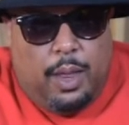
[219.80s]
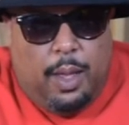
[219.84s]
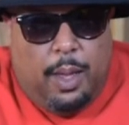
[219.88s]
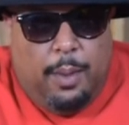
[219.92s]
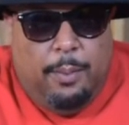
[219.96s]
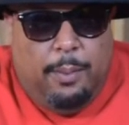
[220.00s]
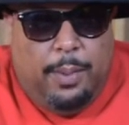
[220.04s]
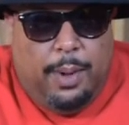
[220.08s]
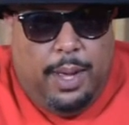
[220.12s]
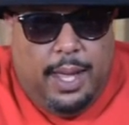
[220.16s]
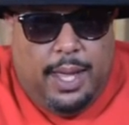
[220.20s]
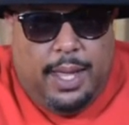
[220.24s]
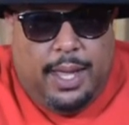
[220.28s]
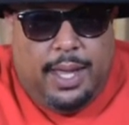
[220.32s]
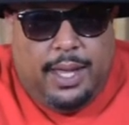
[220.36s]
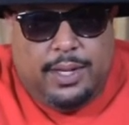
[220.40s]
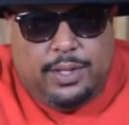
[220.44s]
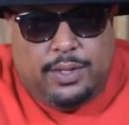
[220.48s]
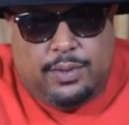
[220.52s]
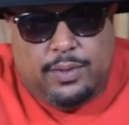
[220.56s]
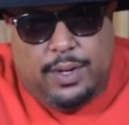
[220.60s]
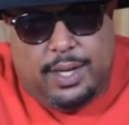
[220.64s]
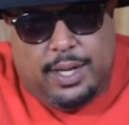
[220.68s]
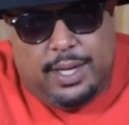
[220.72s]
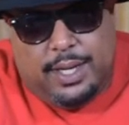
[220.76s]
but
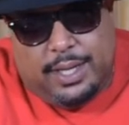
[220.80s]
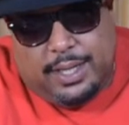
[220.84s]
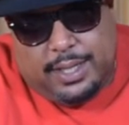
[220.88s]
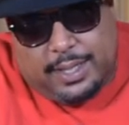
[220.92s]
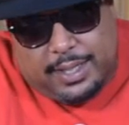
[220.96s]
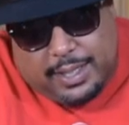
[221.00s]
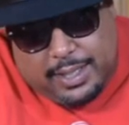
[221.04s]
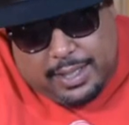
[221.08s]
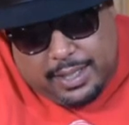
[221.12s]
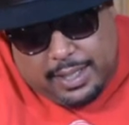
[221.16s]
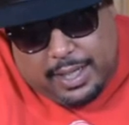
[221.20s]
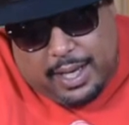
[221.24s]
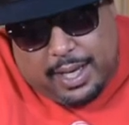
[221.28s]
history in this